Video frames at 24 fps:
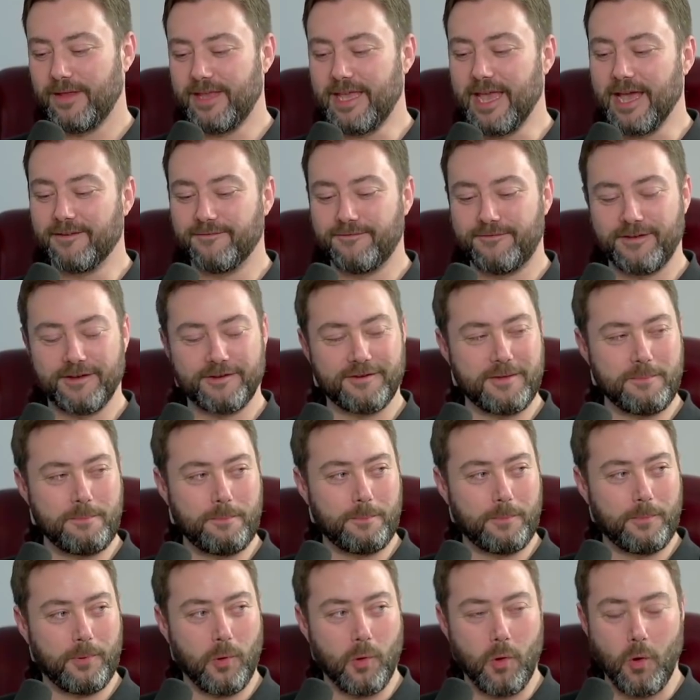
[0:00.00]
Yeah, very
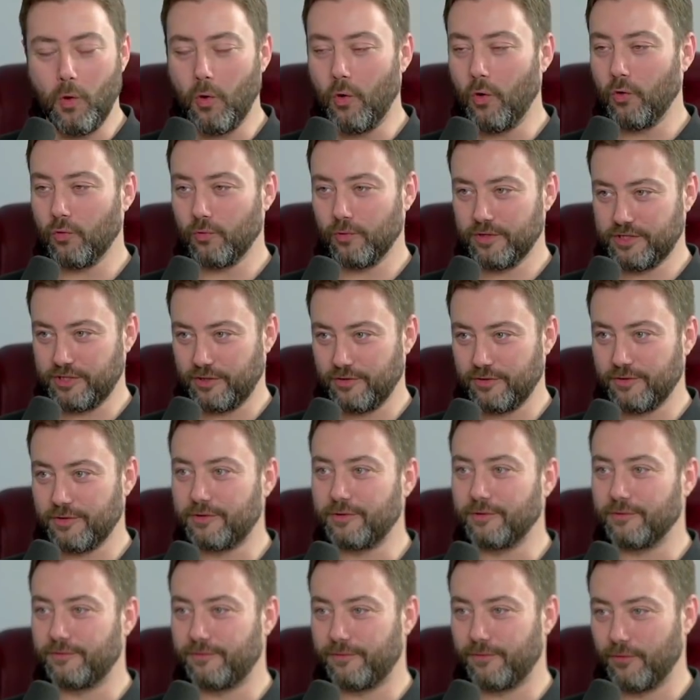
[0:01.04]
poor
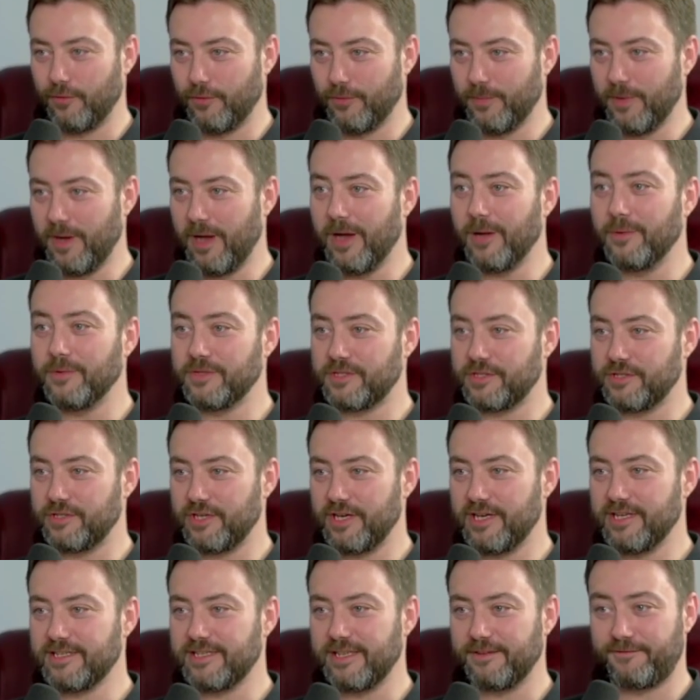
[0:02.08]
rhetorical form, I would
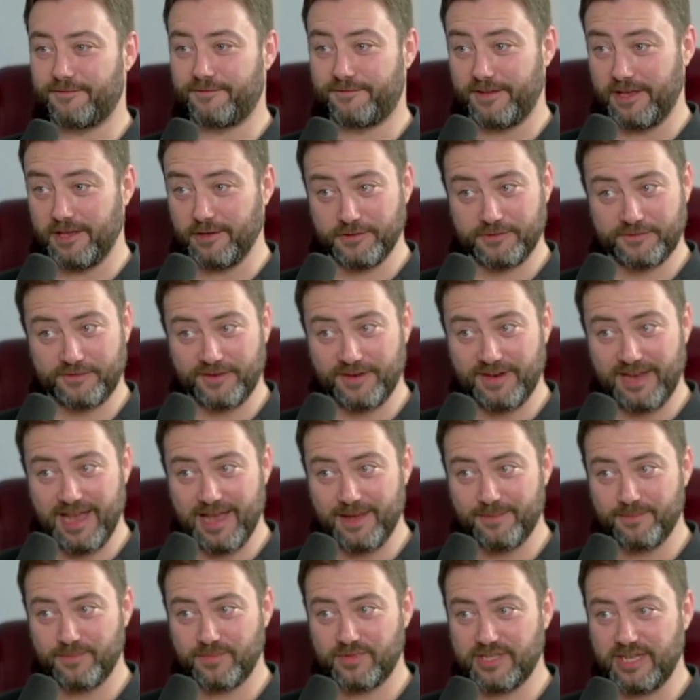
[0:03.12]
suggest. It feels very
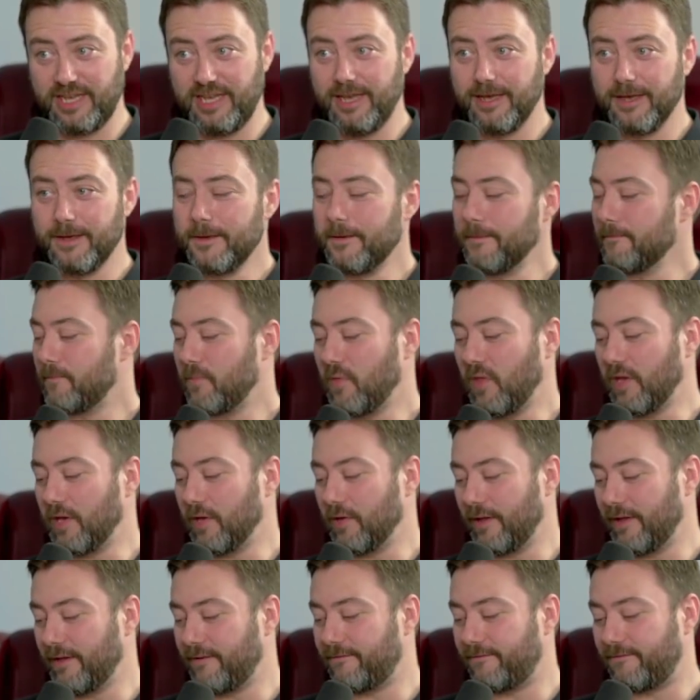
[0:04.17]
empty.
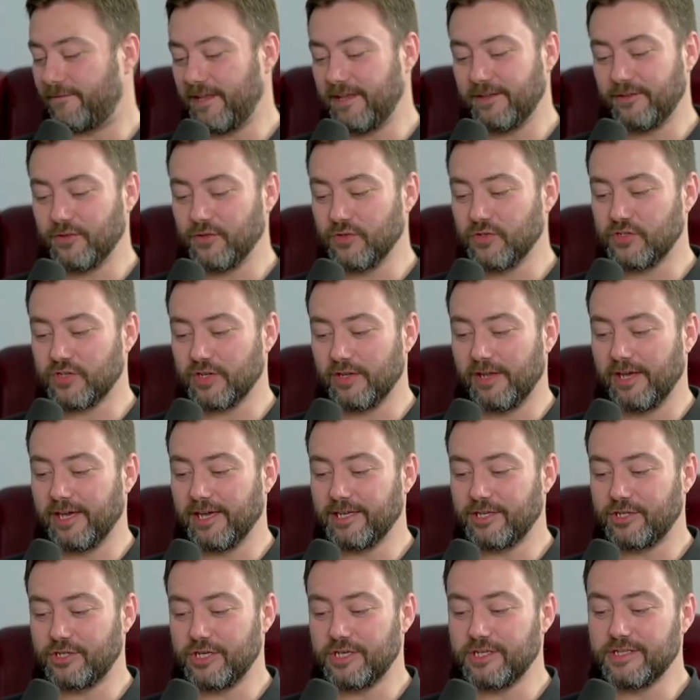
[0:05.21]
It feels
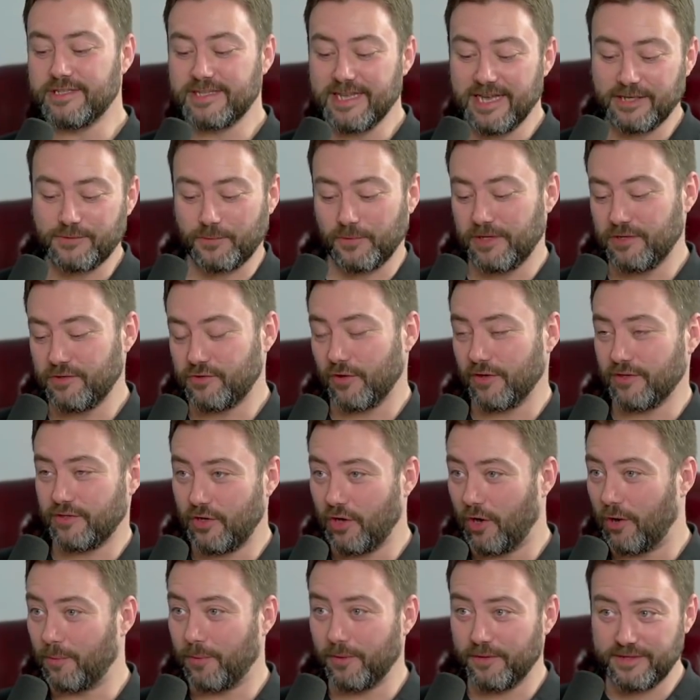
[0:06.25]
like she's desperately trying to
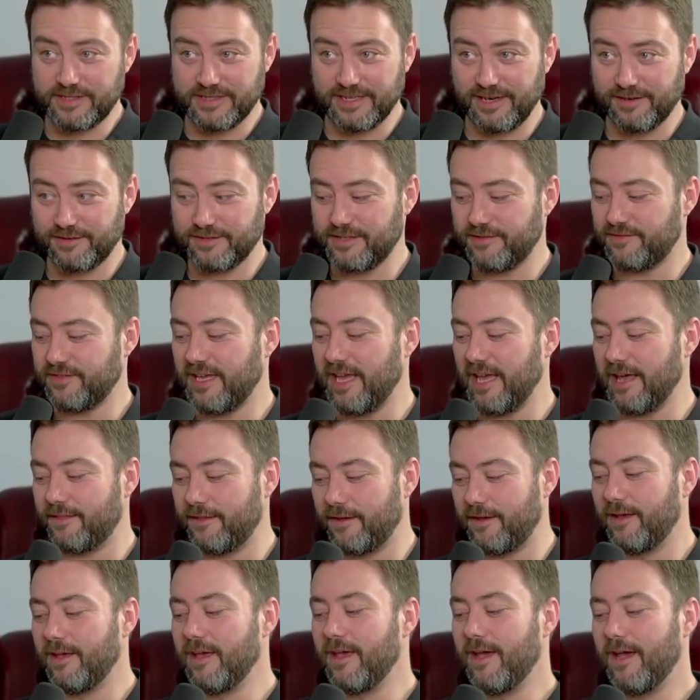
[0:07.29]
cobble this narrative
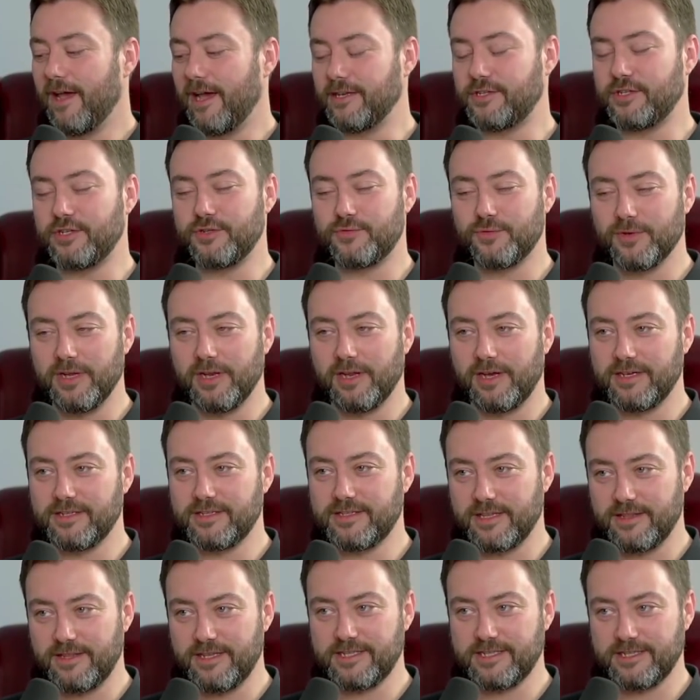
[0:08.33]
together, and she's realized
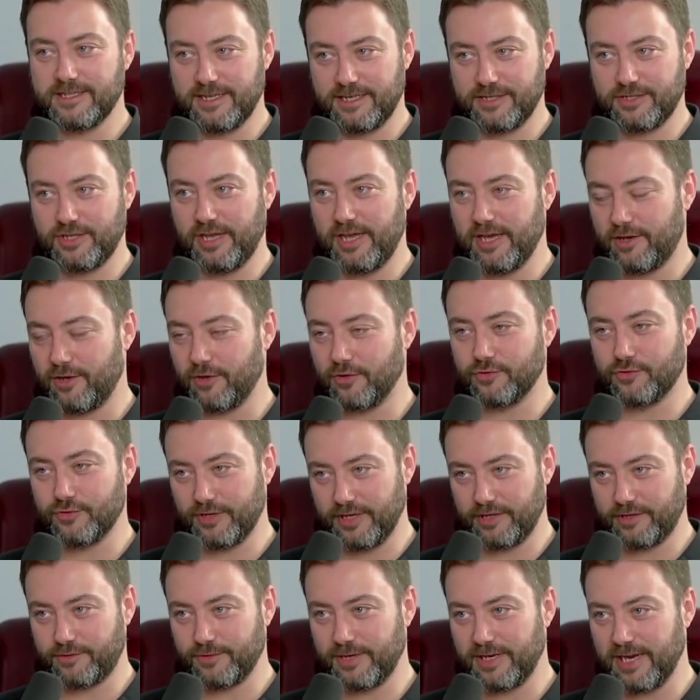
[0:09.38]
that this is actually a
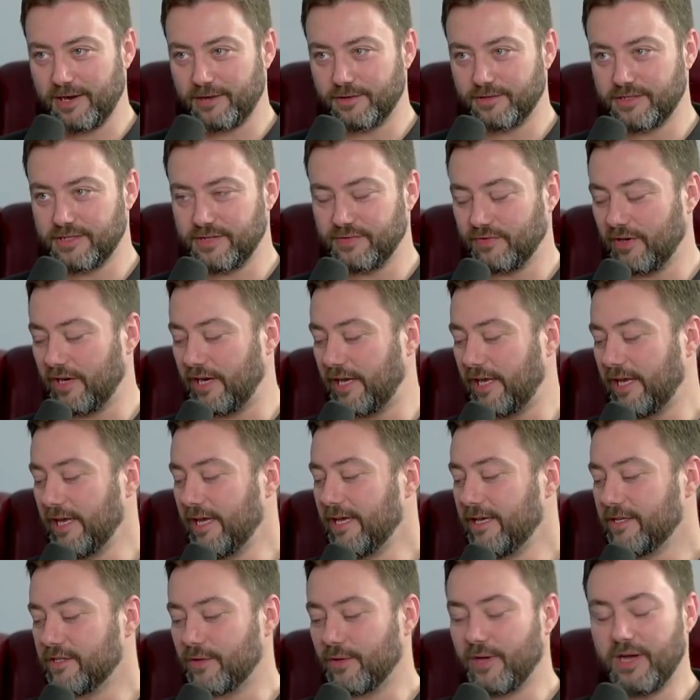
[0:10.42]
contradictory narrative, right?
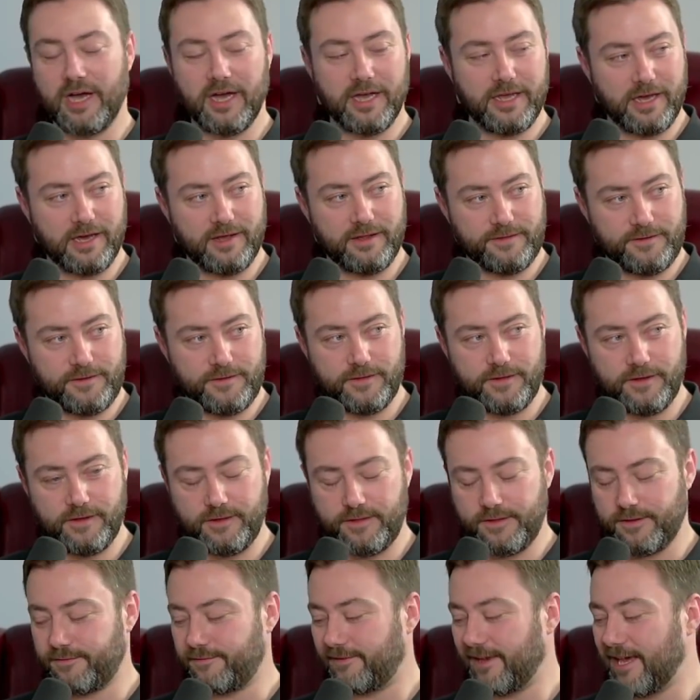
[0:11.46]
So
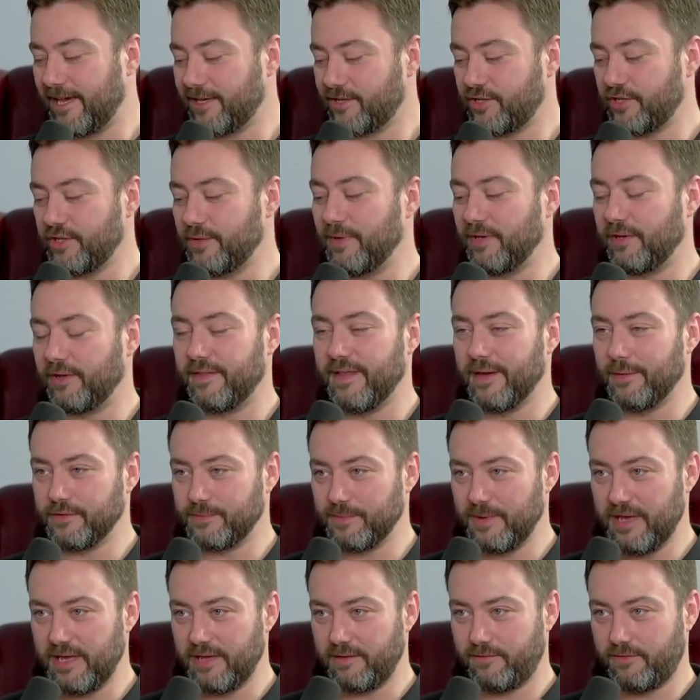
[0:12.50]
the flash in the middle there was
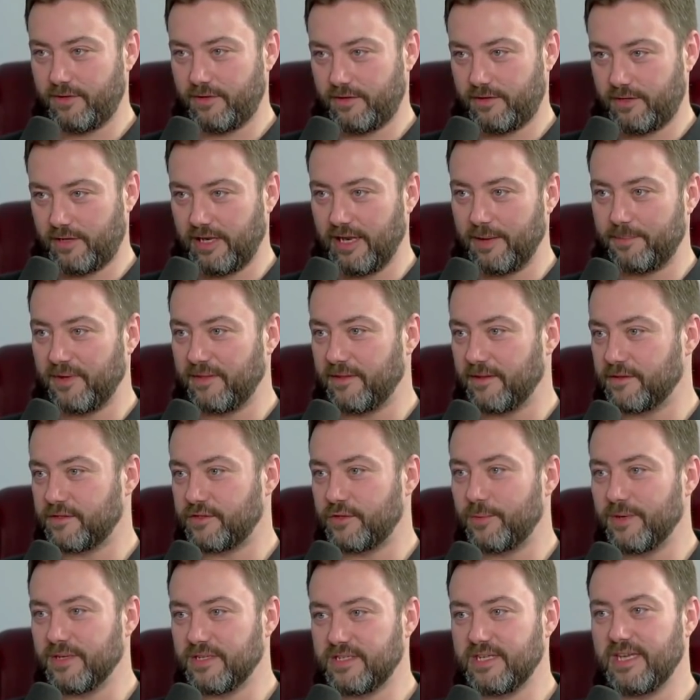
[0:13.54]
me clipping those two
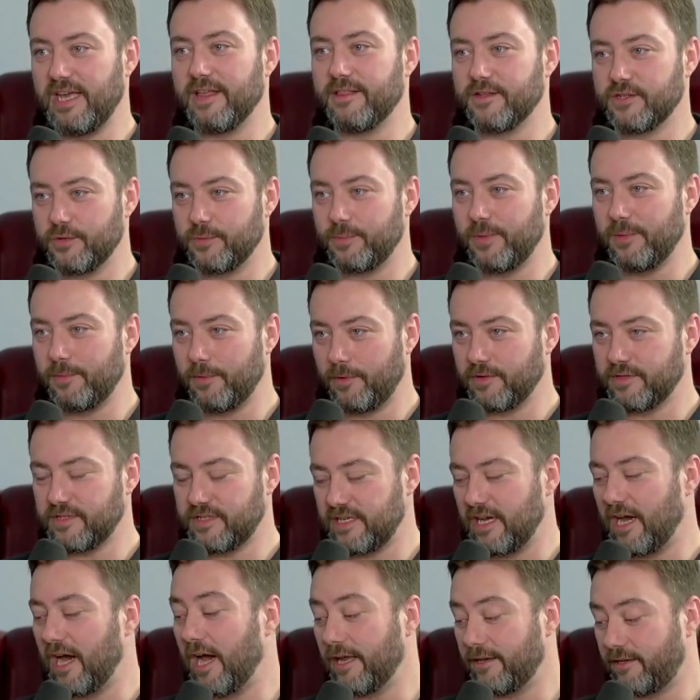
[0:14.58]
bits together so people could see
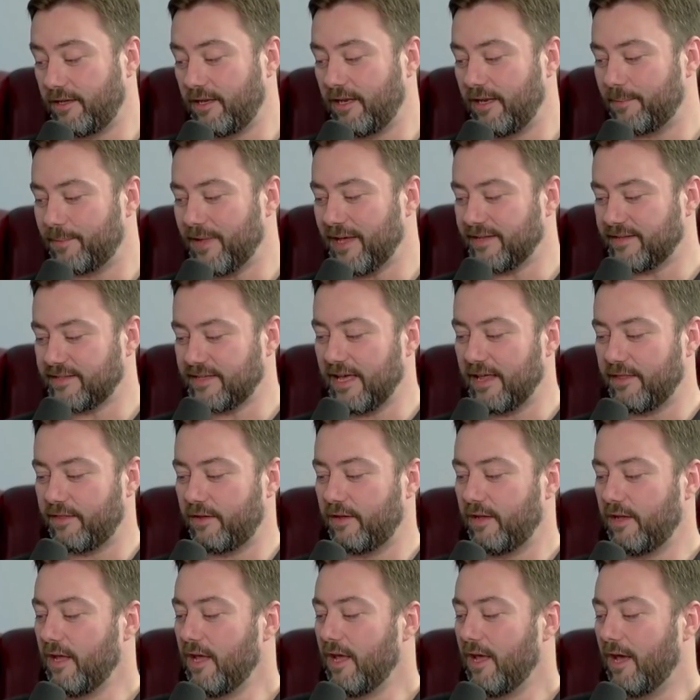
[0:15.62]
I'd clip that together,
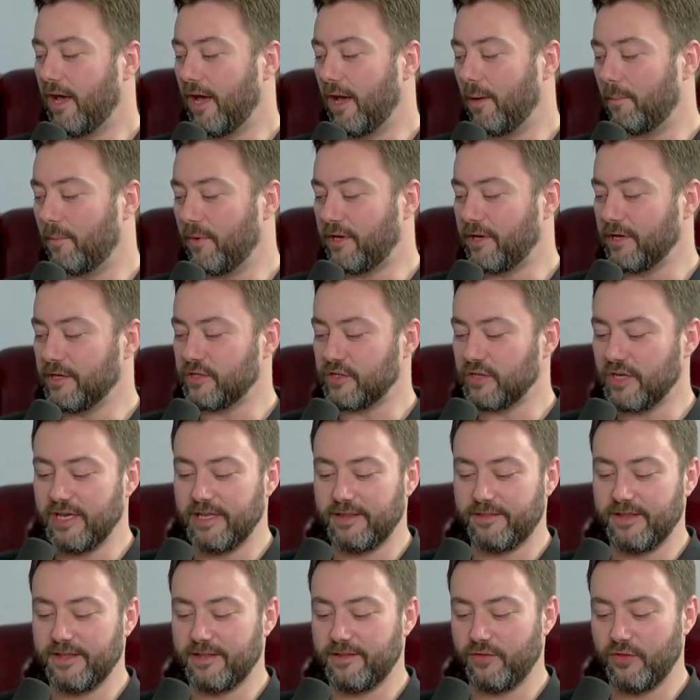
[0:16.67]
because
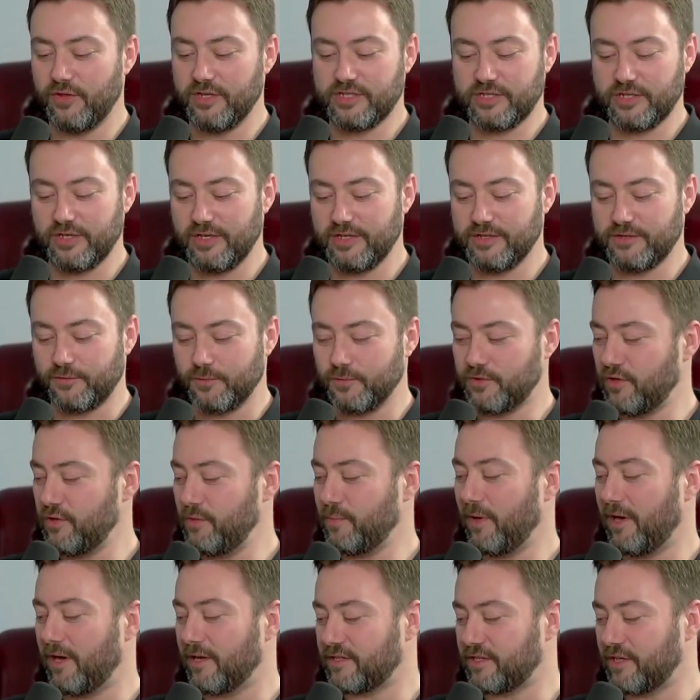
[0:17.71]
this is from two
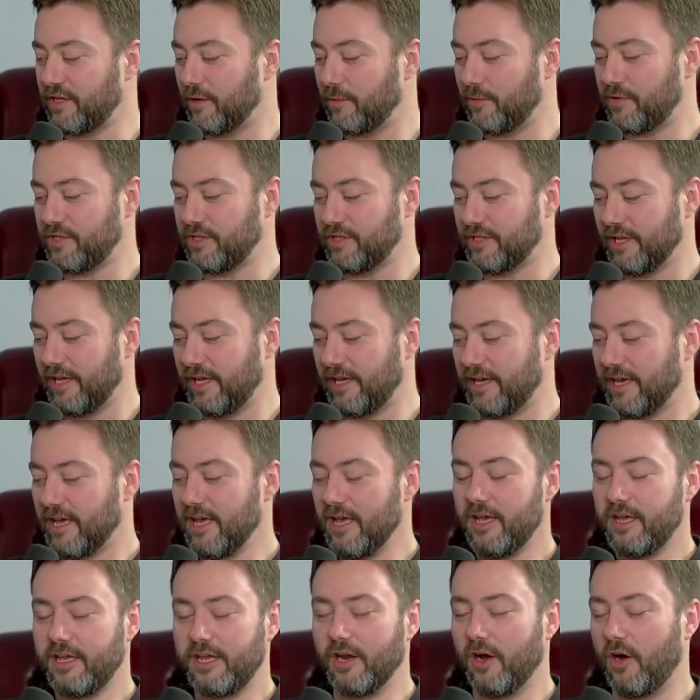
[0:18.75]
parts, where she's like,
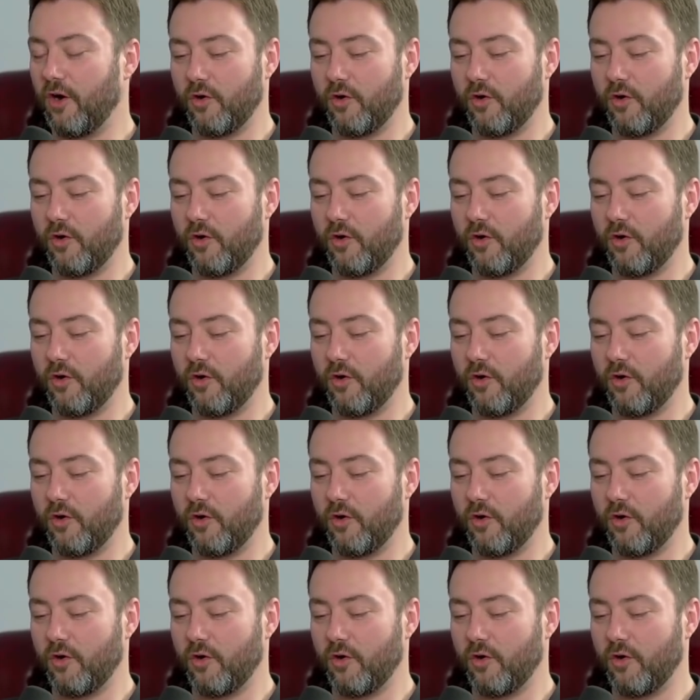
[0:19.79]
they